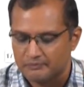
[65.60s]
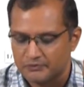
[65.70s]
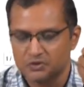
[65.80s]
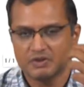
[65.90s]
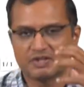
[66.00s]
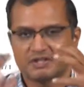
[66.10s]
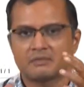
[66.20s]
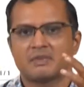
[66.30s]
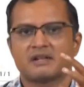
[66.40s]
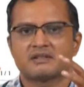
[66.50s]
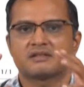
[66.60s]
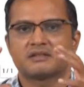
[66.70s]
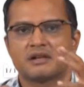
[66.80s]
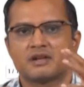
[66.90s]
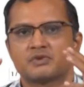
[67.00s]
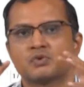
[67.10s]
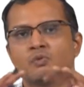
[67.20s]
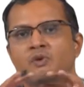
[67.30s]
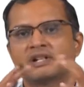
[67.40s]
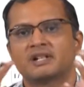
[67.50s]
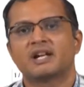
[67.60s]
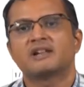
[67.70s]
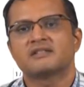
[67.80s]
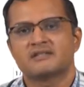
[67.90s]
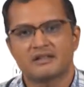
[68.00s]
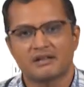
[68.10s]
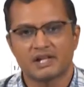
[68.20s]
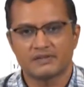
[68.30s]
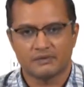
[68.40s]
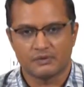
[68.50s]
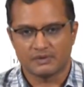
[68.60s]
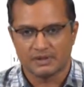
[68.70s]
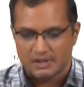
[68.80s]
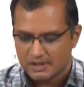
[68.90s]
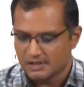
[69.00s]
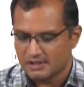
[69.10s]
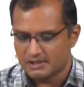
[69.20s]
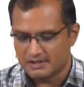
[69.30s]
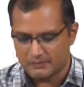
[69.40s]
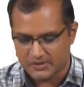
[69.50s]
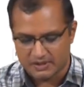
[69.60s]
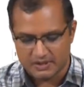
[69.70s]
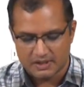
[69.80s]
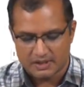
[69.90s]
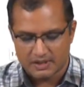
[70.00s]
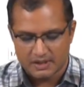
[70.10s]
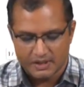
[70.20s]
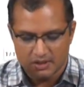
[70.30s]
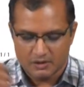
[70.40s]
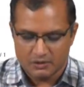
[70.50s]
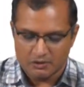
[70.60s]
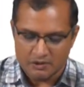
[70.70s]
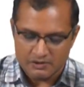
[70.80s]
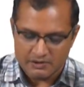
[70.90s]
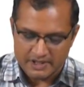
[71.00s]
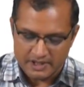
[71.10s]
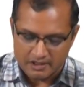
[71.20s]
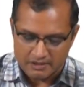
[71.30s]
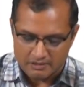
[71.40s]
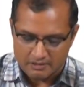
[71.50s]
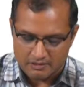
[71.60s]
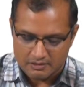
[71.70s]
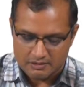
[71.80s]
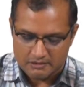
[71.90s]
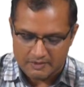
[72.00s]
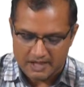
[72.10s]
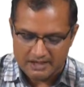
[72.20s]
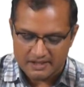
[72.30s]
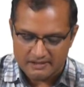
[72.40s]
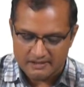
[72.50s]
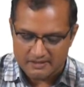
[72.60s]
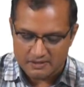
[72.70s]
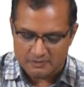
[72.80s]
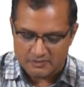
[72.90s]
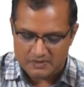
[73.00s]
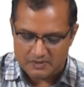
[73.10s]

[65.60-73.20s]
So, the system has to do work against this generalized force in some sense. You could also take magnetic systems